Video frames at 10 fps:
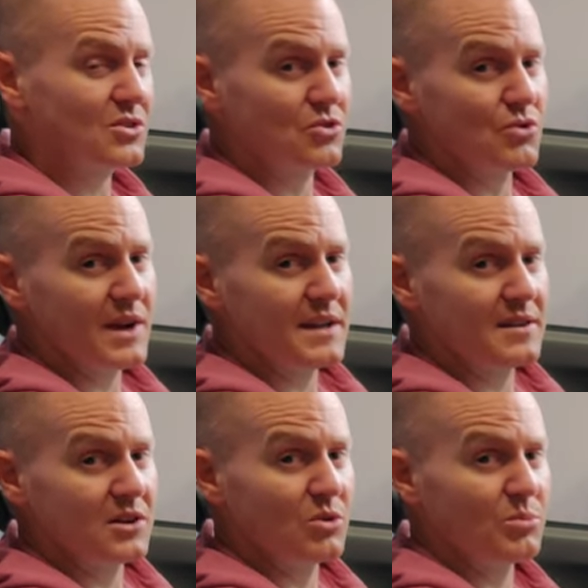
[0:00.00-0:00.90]

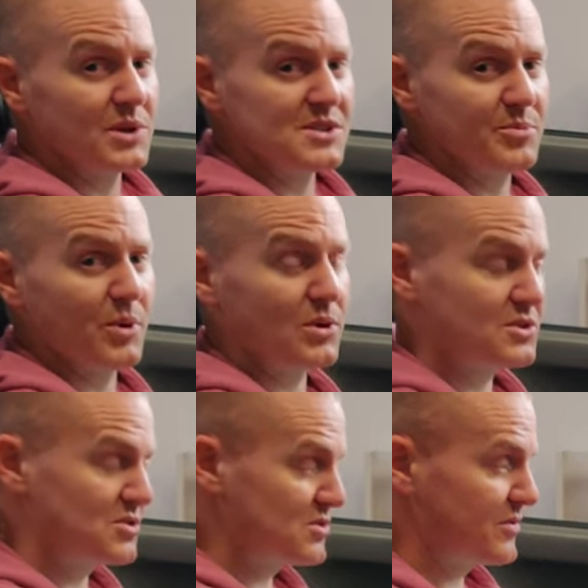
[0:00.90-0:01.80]
great lumbar support
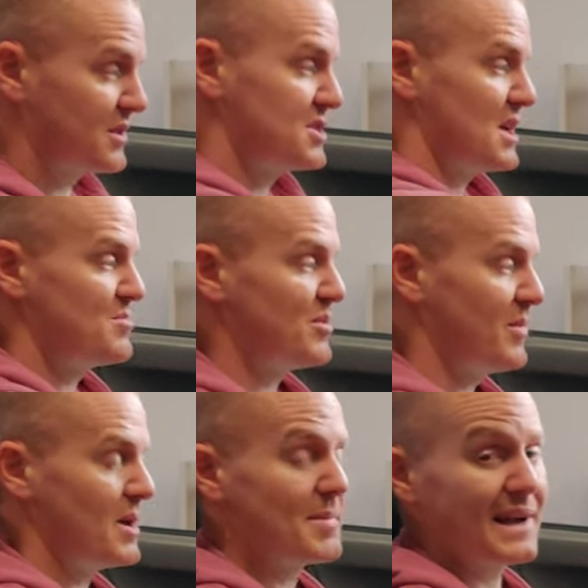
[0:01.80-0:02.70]
just for the shape of
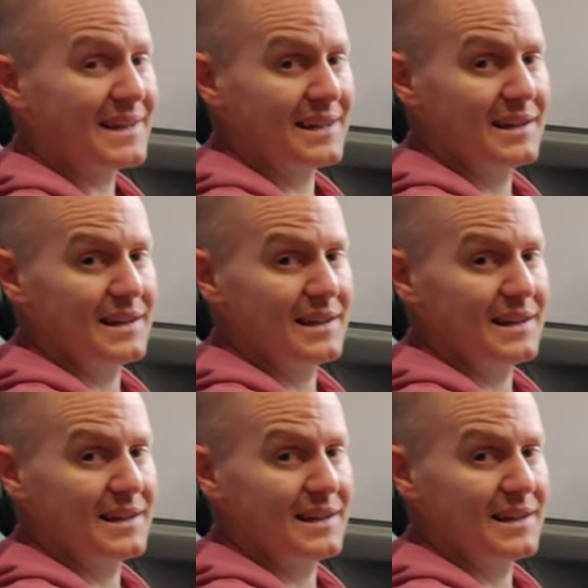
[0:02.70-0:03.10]
my back.